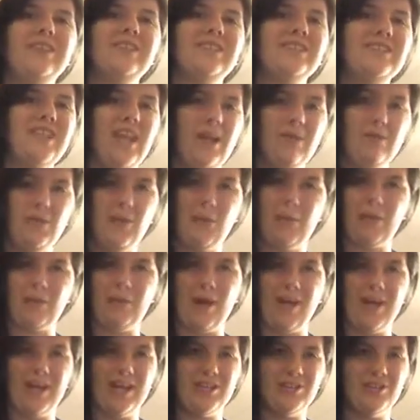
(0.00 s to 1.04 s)
That's the same thing
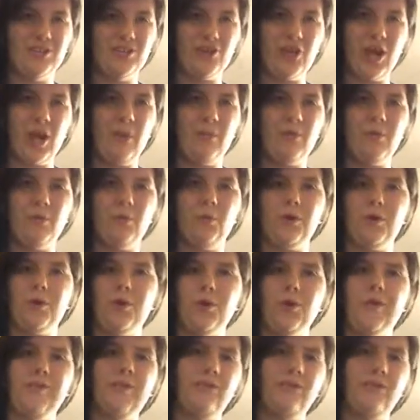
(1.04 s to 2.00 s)
with my Instagram and Twitter.